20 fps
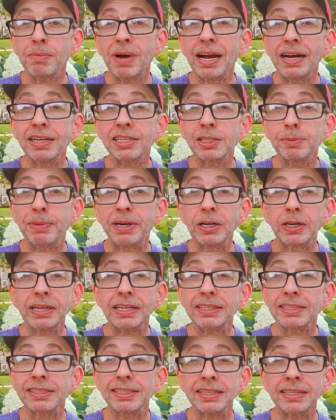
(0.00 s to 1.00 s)
in my
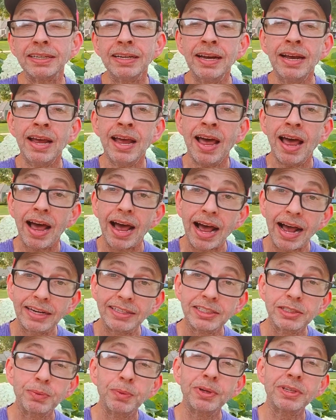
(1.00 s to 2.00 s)
experience, and
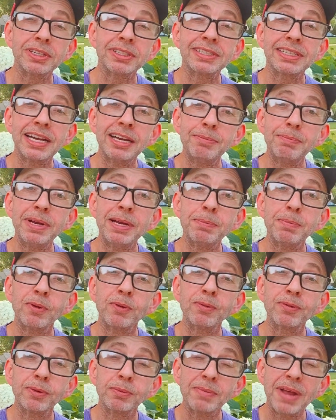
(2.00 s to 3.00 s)
I just want to save
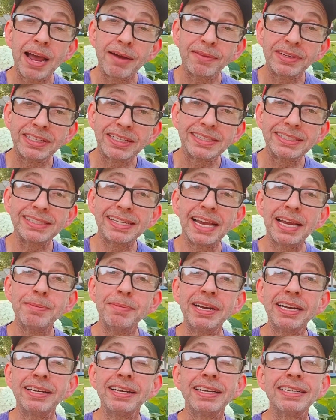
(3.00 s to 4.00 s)
people from having the
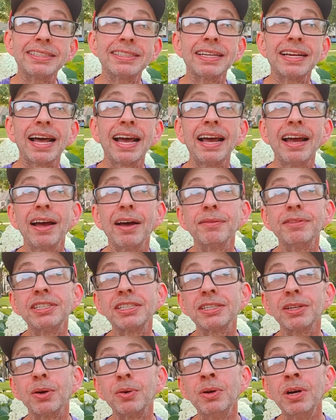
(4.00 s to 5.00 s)
same headaches that I
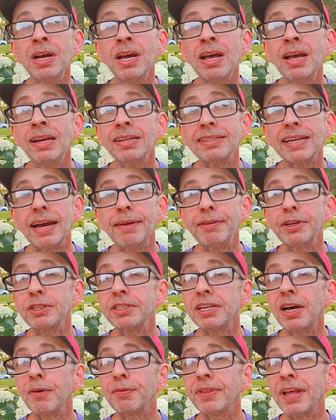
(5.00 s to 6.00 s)
have. So save
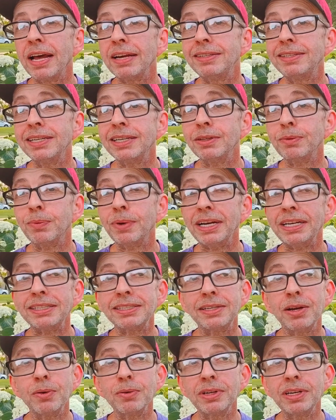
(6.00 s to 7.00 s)
yourself that 10
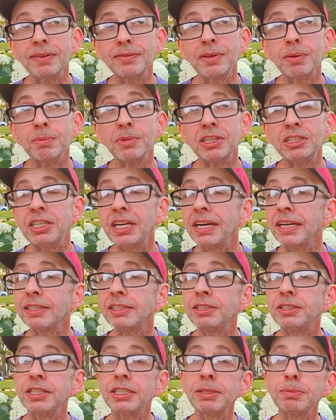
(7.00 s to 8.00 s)
weeks. Don't give them the
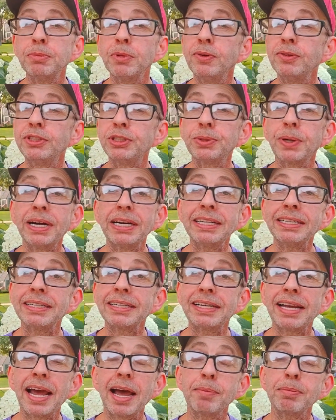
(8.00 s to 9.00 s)
chance. Just move straight
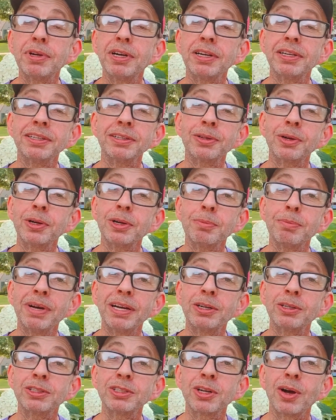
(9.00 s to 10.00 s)
into CapCut and learn a
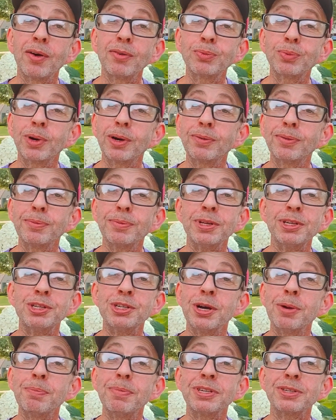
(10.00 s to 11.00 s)
better software from the
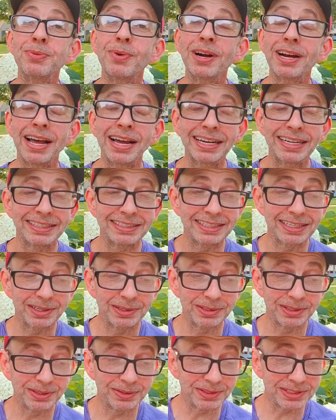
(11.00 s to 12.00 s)
jump, is what I can
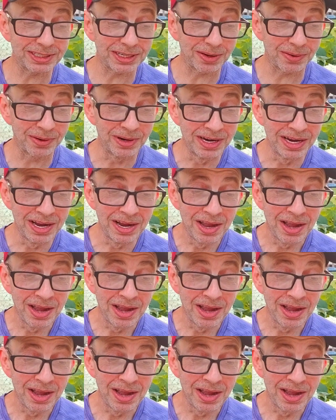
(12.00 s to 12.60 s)
tell you. So